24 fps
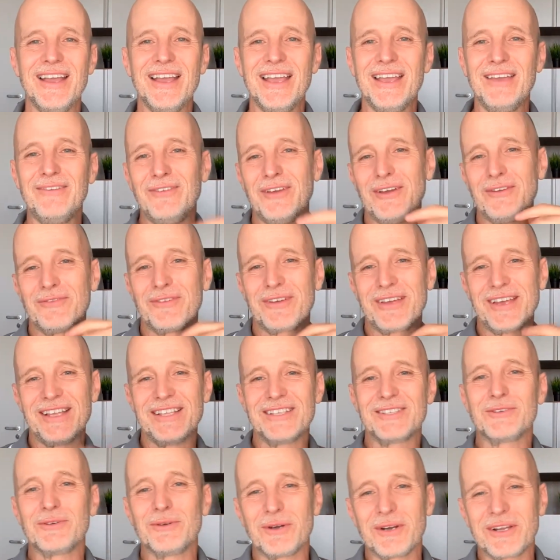If you have
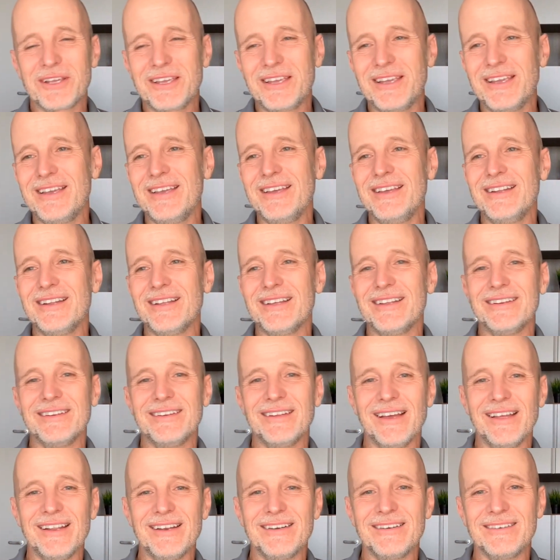kids who are keen
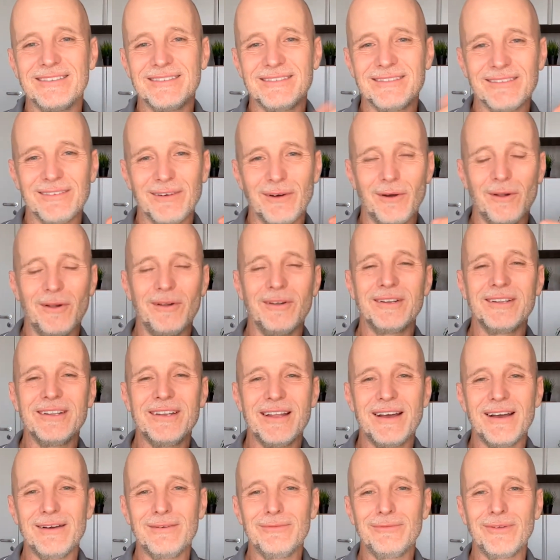and old
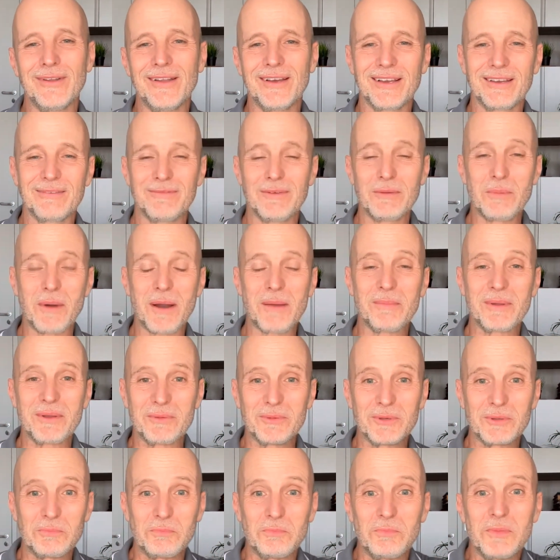enough, like we probably
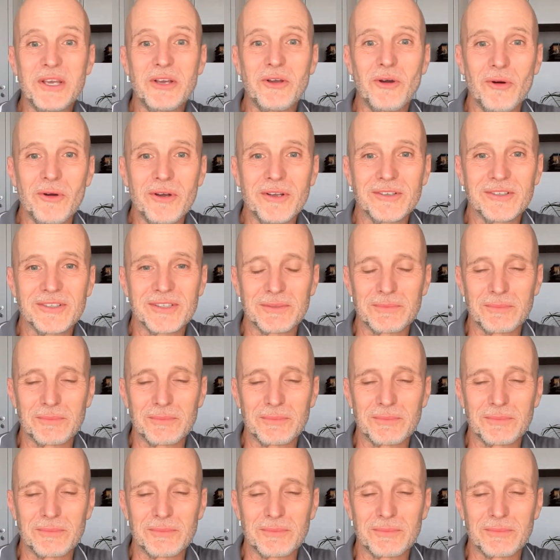would be going to the